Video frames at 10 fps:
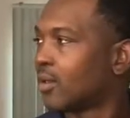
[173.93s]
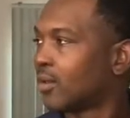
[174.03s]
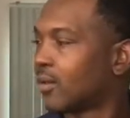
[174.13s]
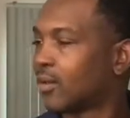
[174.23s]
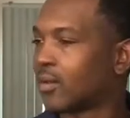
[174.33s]

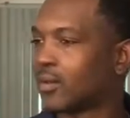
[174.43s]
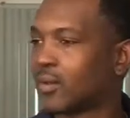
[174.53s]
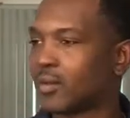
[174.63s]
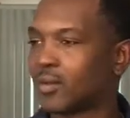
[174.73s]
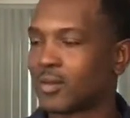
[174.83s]

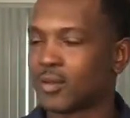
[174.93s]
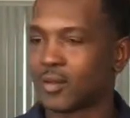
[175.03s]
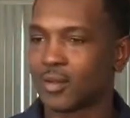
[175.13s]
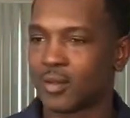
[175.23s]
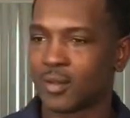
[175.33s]

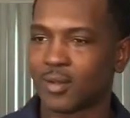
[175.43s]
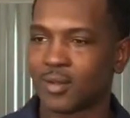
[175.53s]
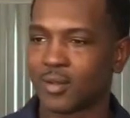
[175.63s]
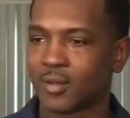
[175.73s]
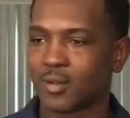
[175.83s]

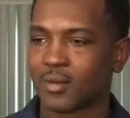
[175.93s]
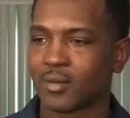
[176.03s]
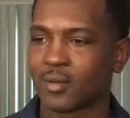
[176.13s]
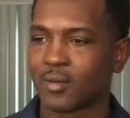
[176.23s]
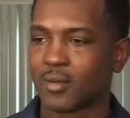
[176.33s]

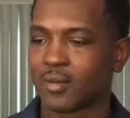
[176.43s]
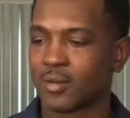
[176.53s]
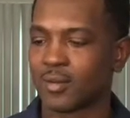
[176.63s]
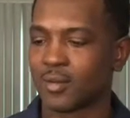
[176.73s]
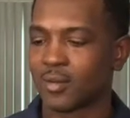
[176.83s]

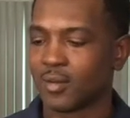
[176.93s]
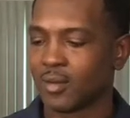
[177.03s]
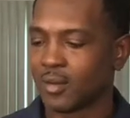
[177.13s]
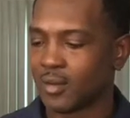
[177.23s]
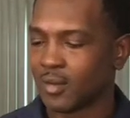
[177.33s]

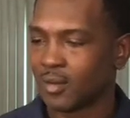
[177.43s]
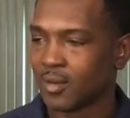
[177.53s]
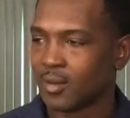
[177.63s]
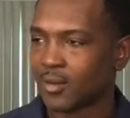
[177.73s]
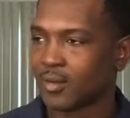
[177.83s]

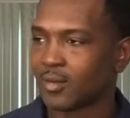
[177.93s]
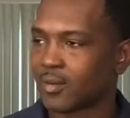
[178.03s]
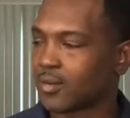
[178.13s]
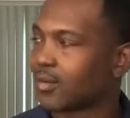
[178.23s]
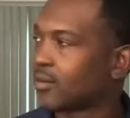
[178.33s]

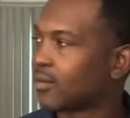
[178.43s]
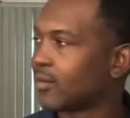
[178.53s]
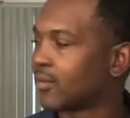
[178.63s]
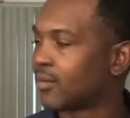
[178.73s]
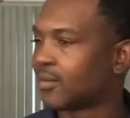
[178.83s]

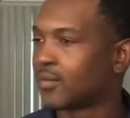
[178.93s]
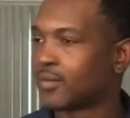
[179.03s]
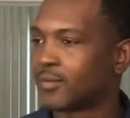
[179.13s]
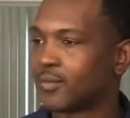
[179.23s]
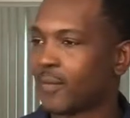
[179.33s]

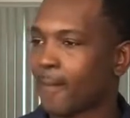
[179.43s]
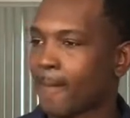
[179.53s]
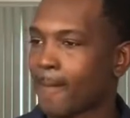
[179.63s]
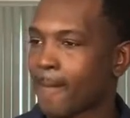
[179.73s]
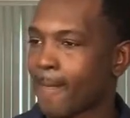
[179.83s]

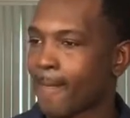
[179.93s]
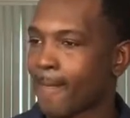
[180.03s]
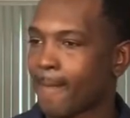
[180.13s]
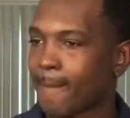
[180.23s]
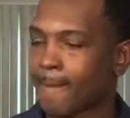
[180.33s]

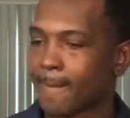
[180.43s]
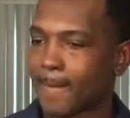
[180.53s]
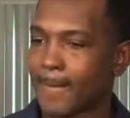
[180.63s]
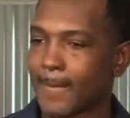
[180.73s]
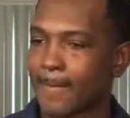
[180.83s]

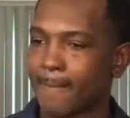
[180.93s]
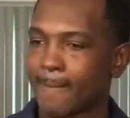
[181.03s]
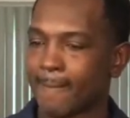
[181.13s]
(not speaking)